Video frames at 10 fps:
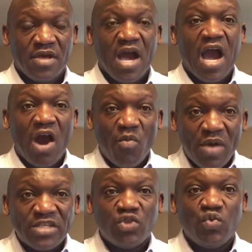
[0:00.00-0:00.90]
How
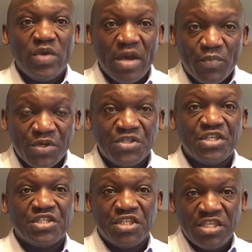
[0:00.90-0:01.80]
much do we
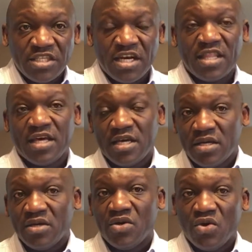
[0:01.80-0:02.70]
appreciate each other?
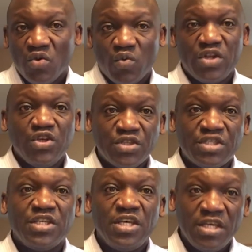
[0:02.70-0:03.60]
When you
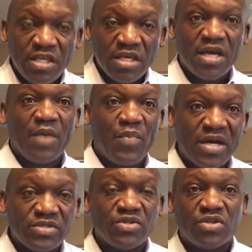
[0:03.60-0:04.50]
see a
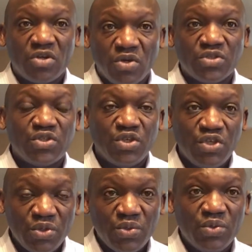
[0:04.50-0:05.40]
person close to
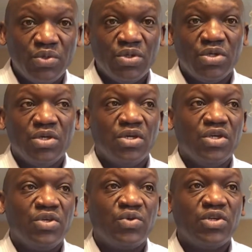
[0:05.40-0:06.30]
you,
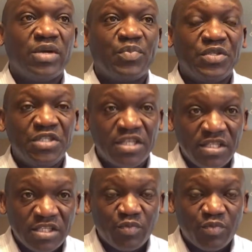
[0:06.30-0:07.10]
you don't appreciate this